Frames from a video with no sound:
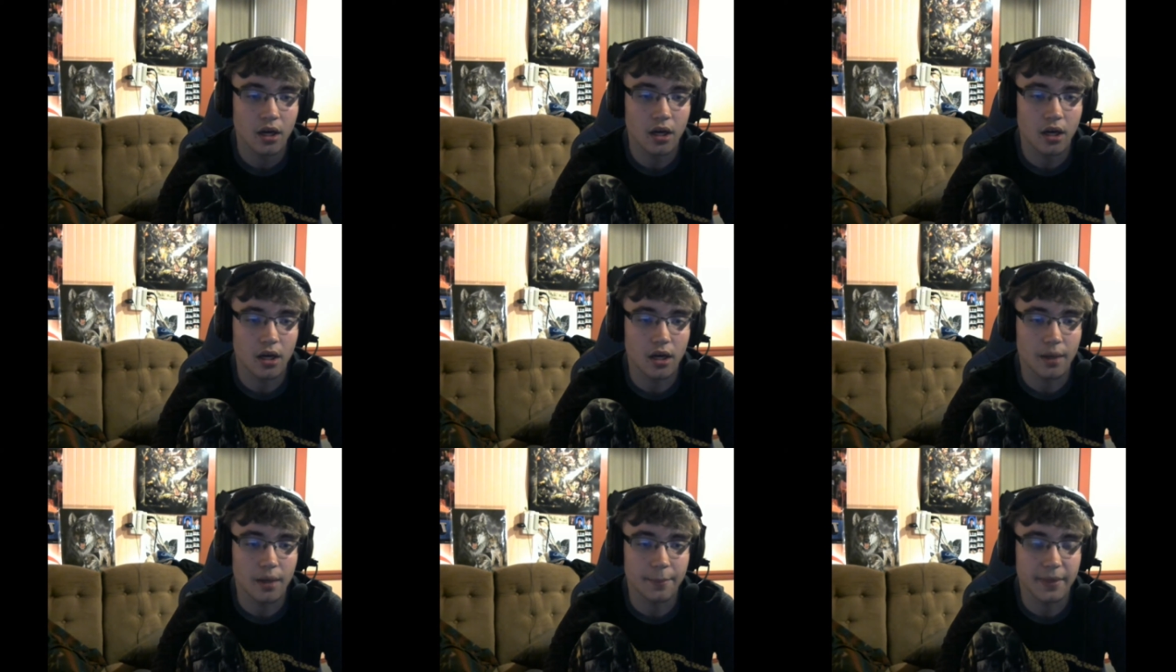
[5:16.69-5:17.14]

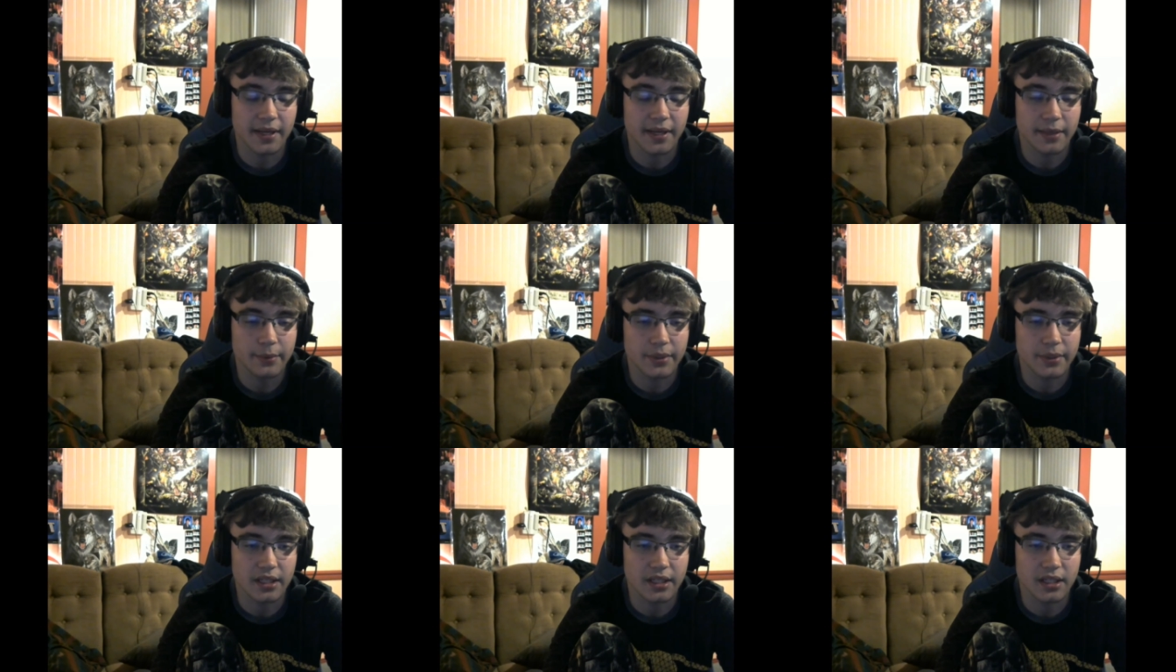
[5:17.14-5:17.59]
Um, but
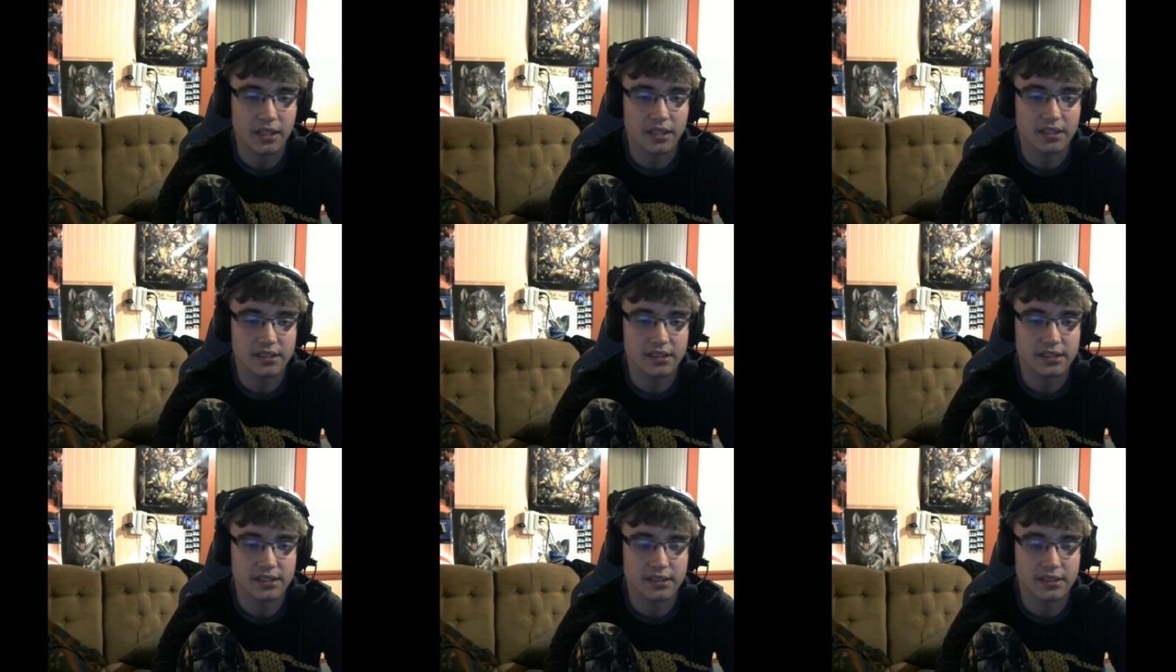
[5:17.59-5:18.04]
anyway,
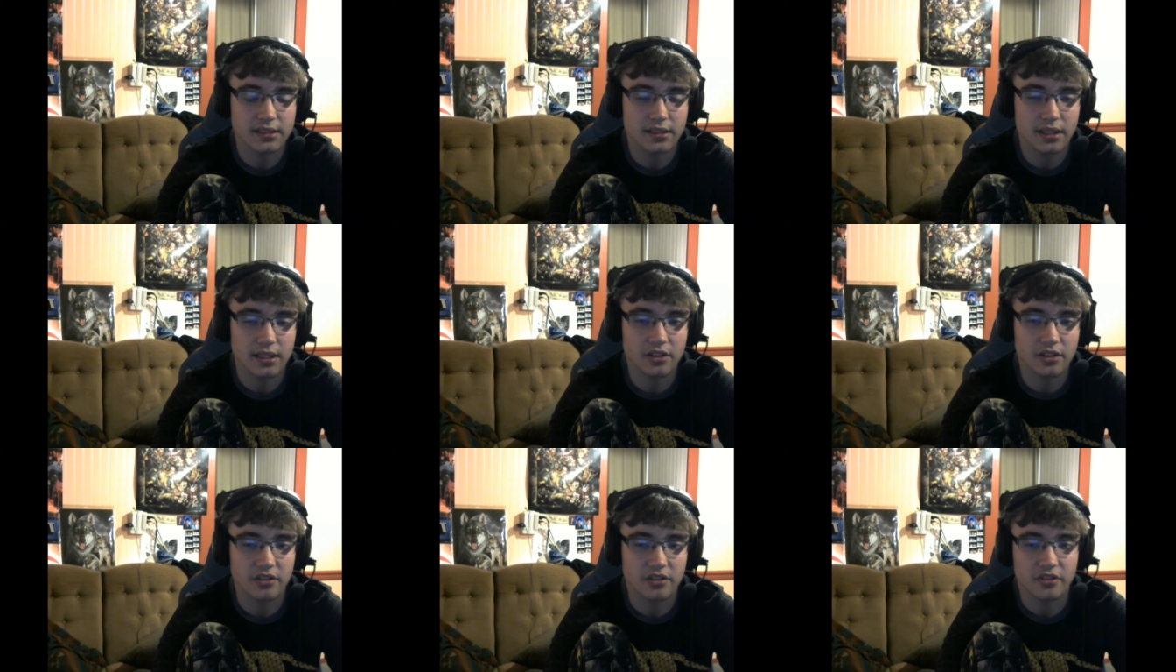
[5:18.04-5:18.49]
guys,
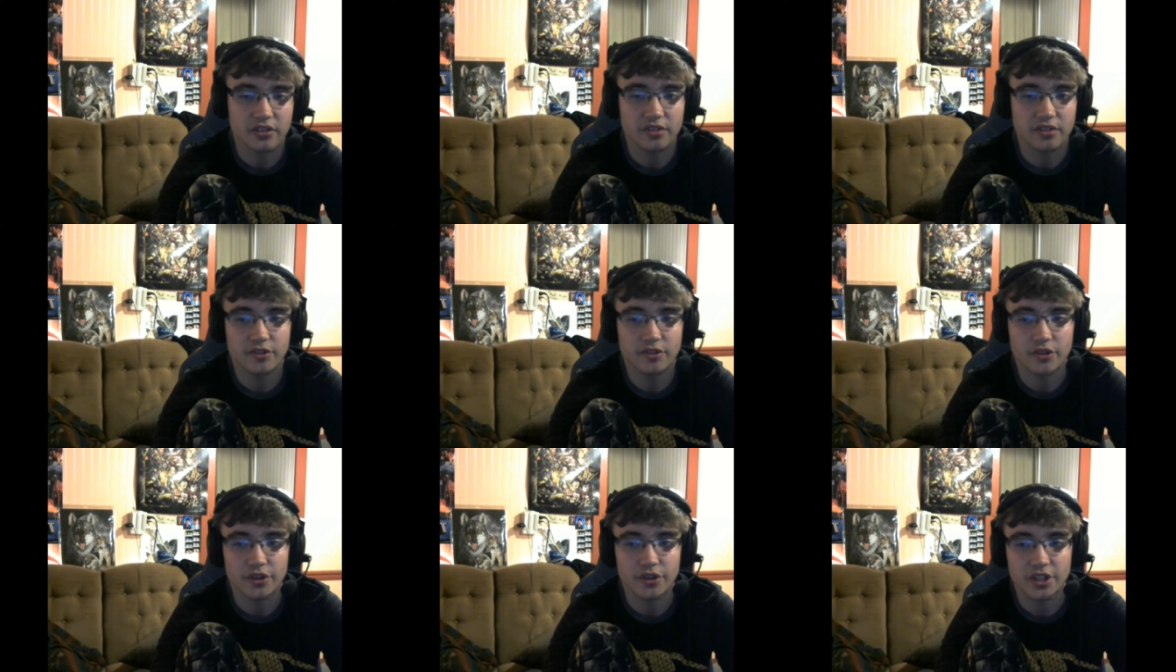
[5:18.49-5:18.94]
leave
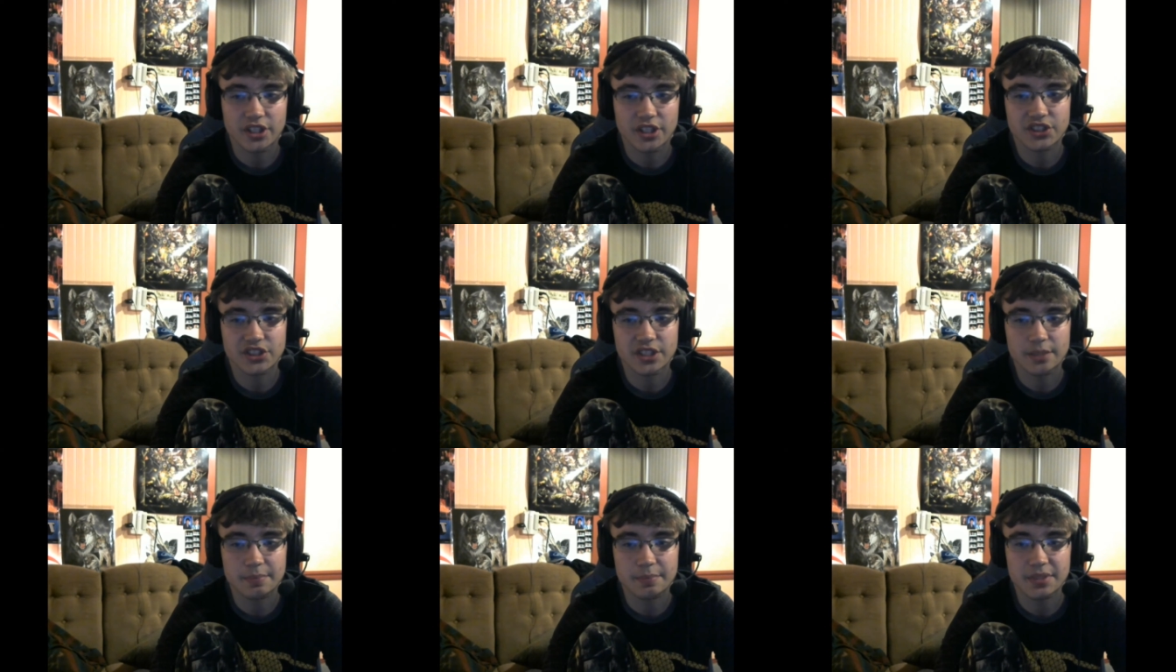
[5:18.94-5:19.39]
your
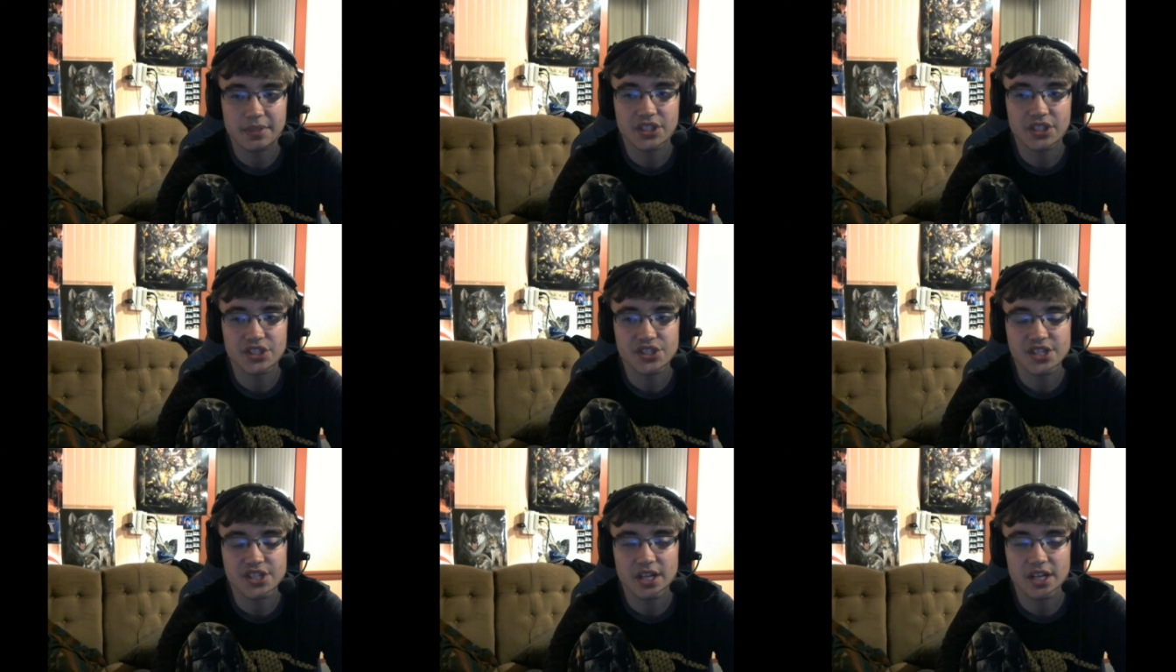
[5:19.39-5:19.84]
thoughts and
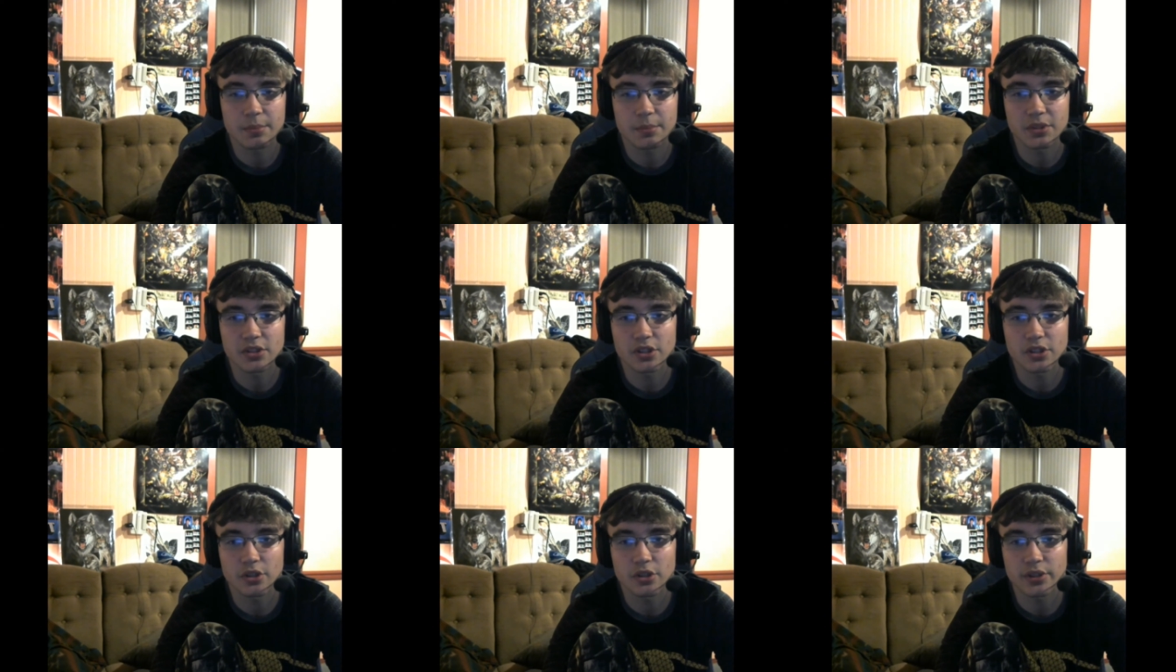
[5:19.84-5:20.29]
opinions down
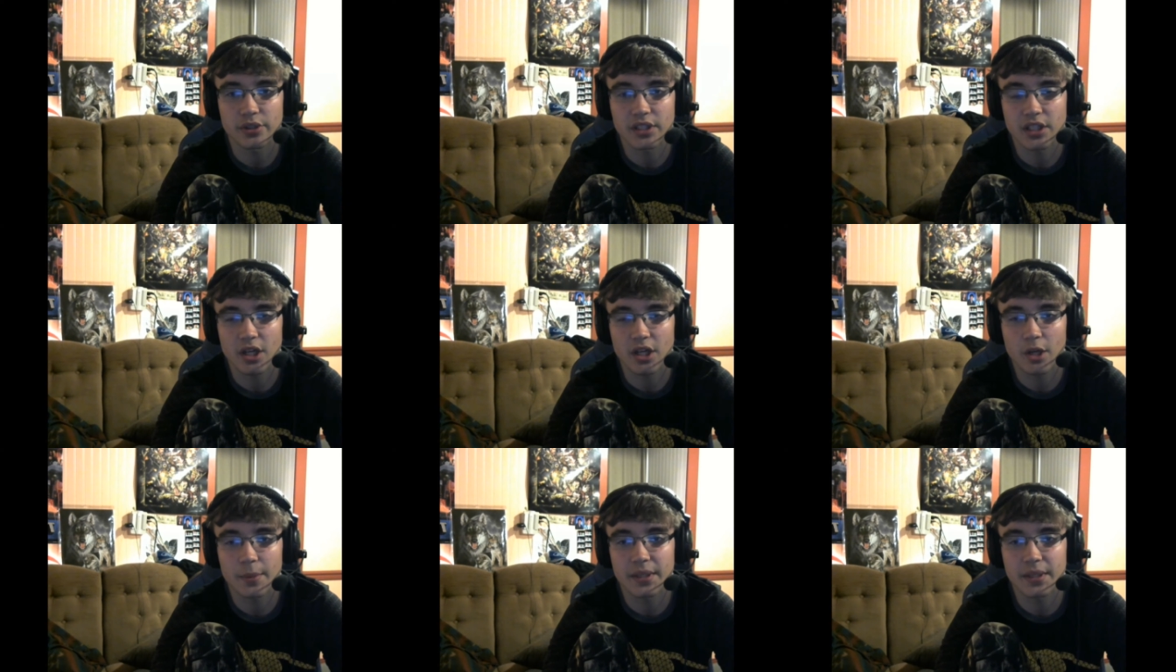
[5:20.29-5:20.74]
below in the
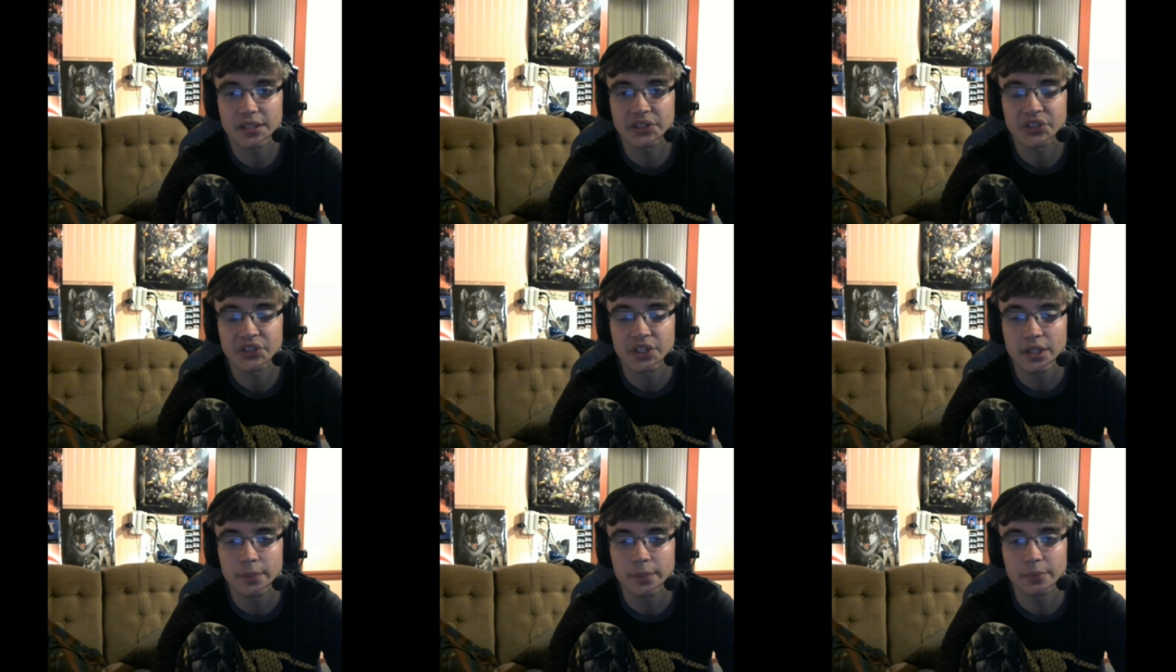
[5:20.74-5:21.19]
comments.